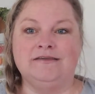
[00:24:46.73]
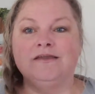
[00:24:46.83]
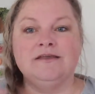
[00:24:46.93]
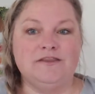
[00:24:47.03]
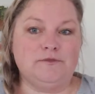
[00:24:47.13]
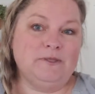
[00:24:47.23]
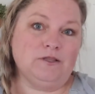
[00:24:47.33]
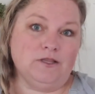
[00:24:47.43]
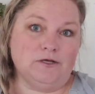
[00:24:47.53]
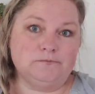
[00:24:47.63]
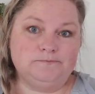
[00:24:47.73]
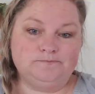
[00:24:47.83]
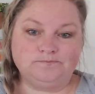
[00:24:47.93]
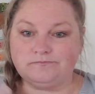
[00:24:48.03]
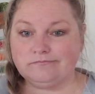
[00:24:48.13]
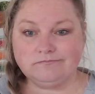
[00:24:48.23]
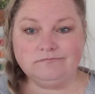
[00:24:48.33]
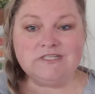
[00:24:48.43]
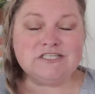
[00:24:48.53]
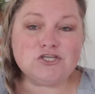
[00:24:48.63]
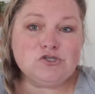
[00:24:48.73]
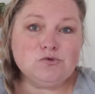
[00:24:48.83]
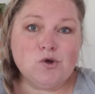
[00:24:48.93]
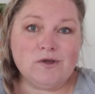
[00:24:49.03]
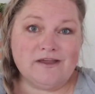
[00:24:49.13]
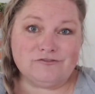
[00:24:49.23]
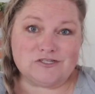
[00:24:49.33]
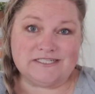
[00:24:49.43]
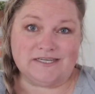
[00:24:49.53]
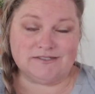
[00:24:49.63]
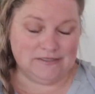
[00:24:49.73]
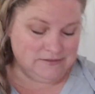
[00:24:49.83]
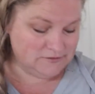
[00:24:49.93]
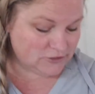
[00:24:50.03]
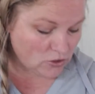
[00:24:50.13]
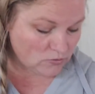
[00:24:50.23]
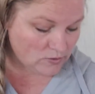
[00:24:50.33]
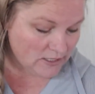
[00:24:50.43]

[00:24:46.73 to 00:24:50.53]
the pillow, so you won't ever see it. So,